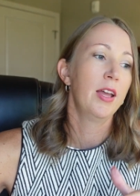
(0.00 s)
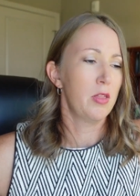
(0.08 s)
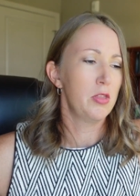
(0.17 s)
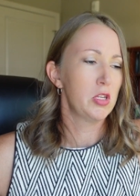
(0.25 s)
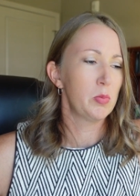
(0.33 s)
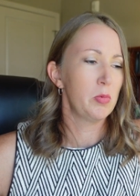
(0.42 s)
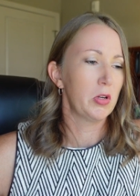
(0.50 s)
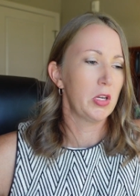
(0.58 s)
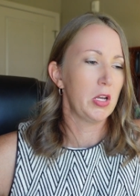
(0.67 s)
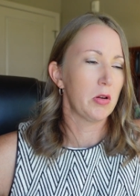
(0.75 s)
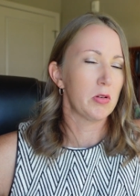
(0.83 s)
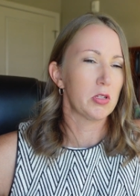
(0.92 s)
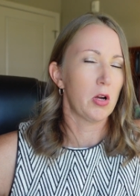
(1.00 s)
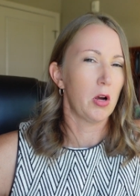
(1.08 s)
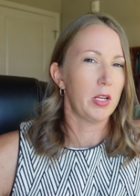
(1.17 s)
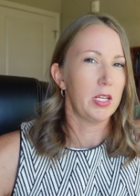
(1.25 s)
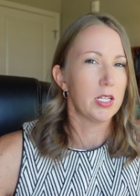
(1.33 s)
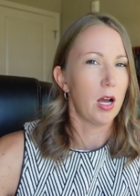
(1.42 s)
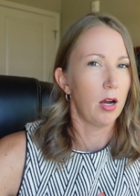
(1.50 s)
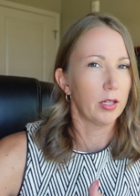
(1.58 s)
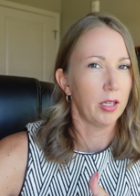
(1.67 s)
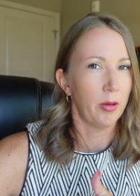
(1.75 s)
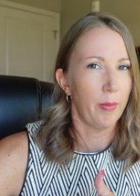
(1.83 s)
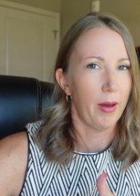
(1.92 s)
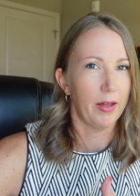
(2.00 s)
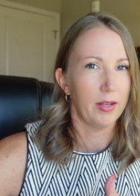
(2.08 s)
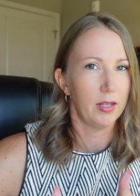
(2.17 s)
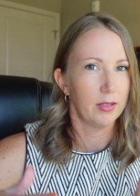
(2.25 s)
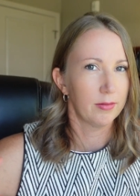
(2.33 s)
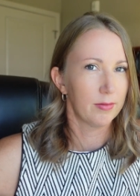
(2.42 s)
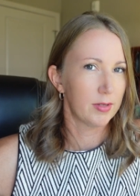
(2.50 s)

and this book here is already talking about it.